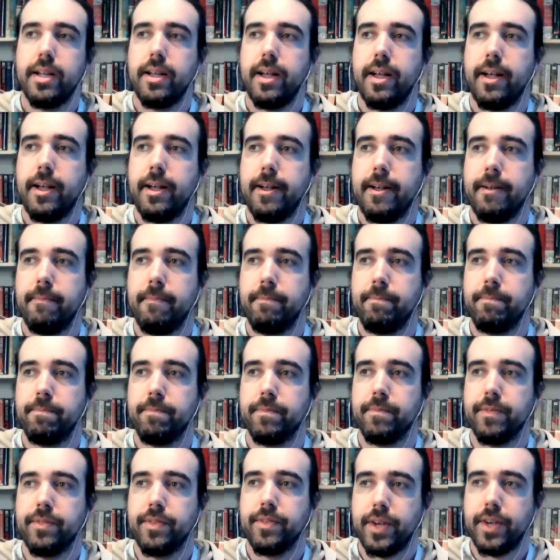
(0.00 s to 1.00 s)
um,
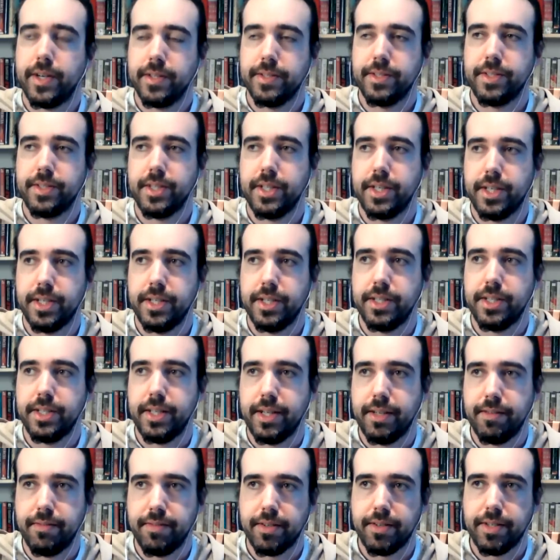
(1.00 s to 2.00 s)
fostered
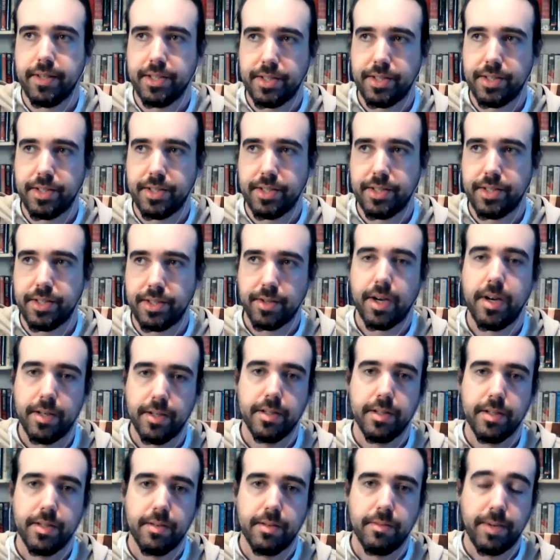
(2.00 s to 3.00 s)
a very
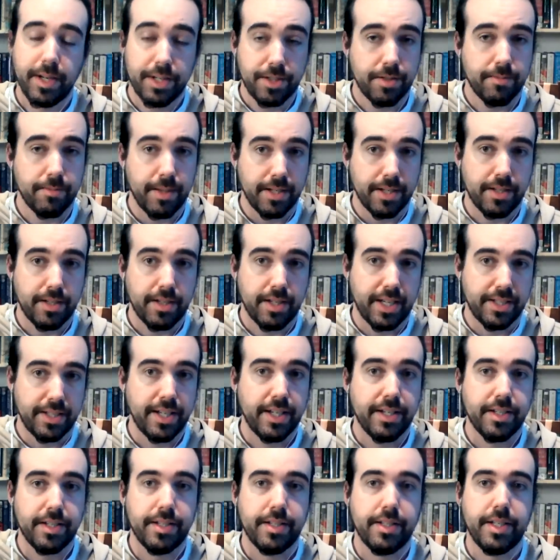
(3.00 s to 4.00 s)
strong regimental
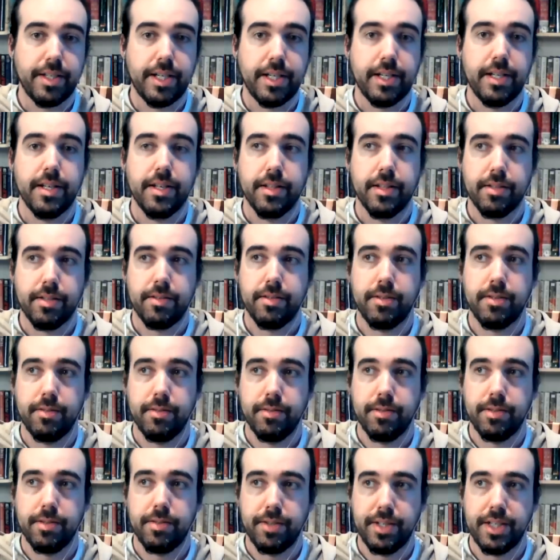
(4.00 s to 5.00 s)
identity
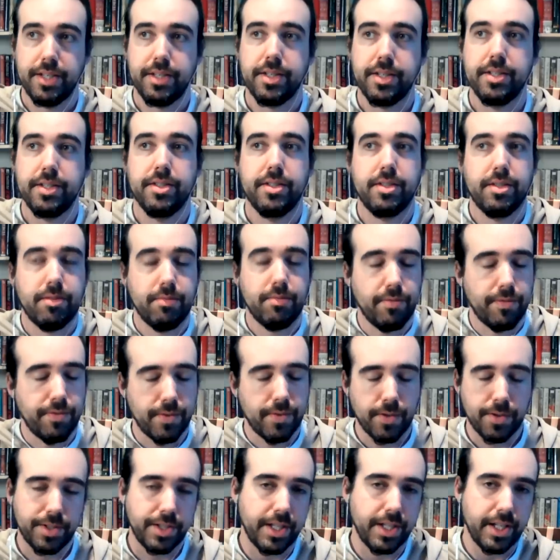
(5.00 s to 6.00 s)
through traditions through
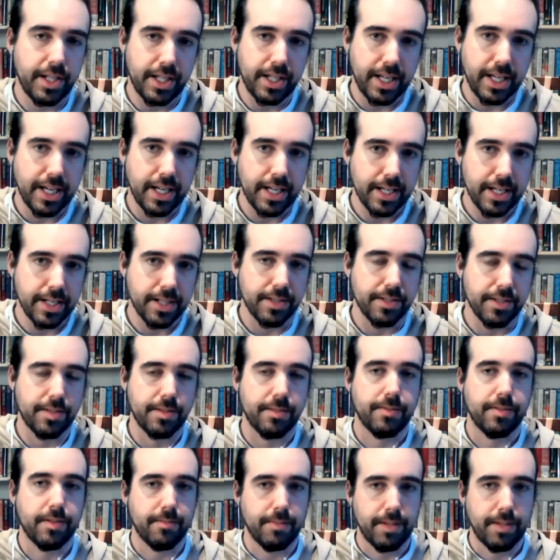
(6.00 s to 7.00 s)
forty years,
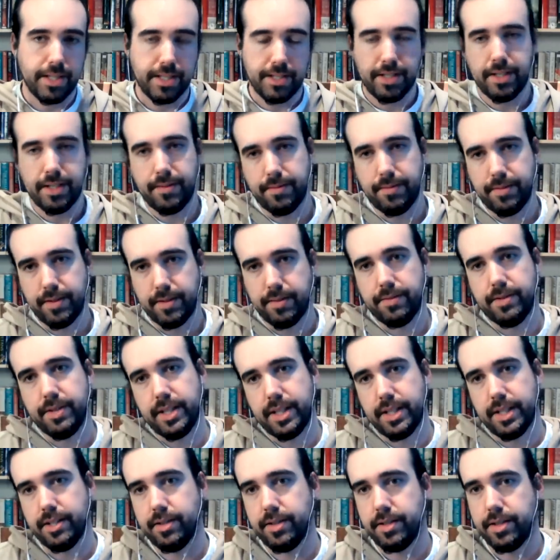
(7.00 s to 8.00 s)
from eighteen
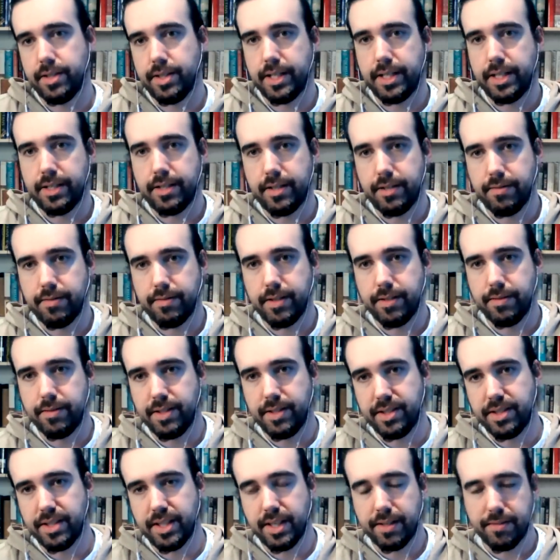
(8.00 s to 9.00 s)
fifteen to eighteen
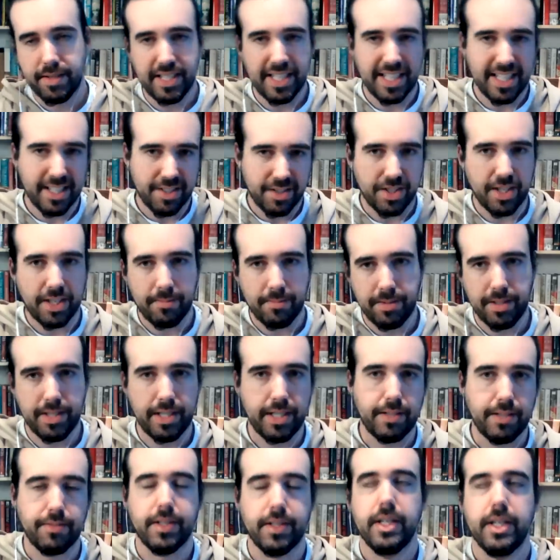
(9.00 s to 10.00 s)
fifty-seven-ish, I
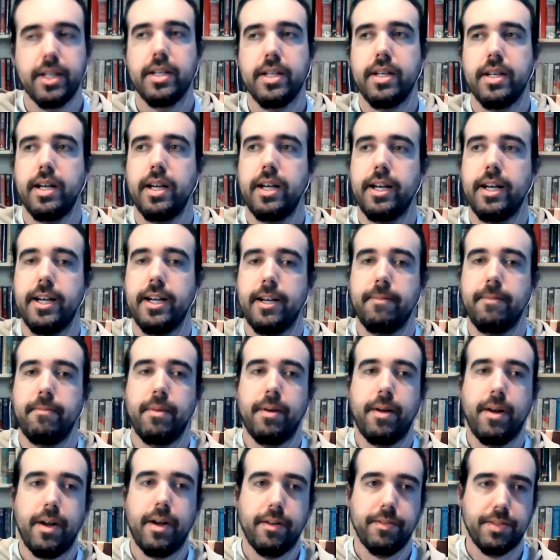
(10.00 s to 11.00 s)
believe, um,
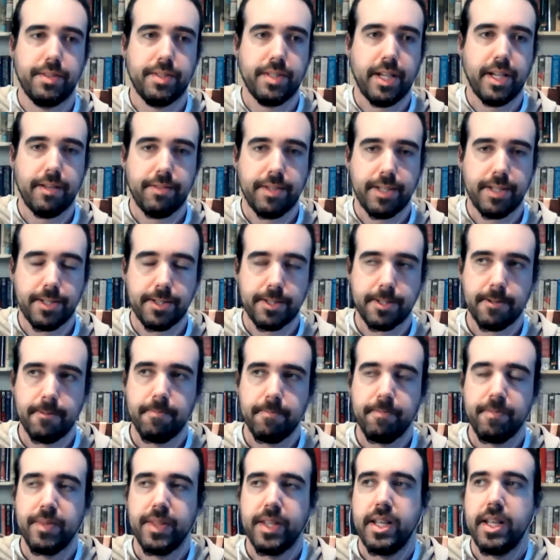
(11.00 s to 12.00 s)
of service.
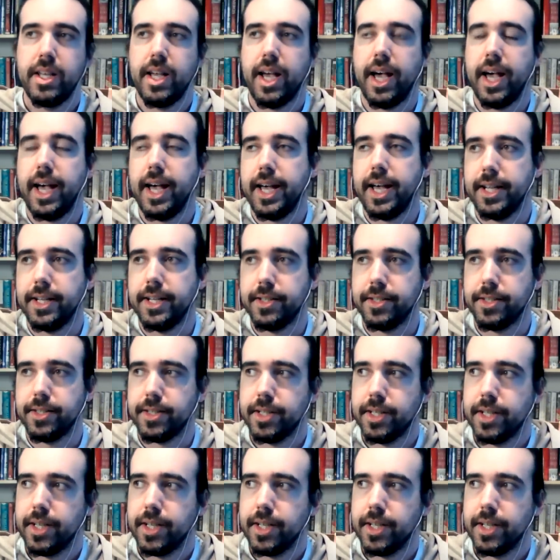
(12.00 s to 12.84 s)
And